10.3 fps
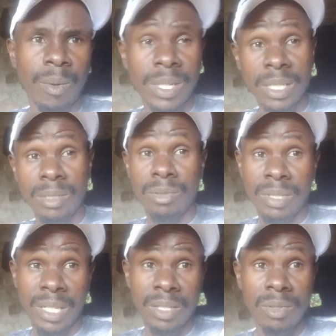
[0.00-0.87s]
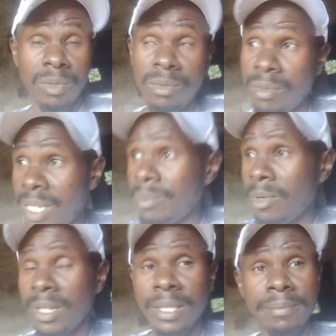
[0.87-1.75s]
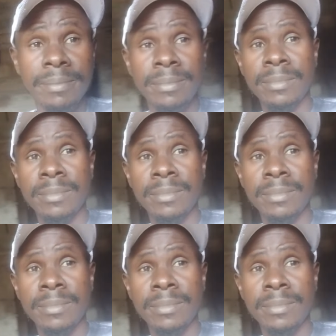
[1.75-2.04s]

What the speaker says: wanted to say. So today morning,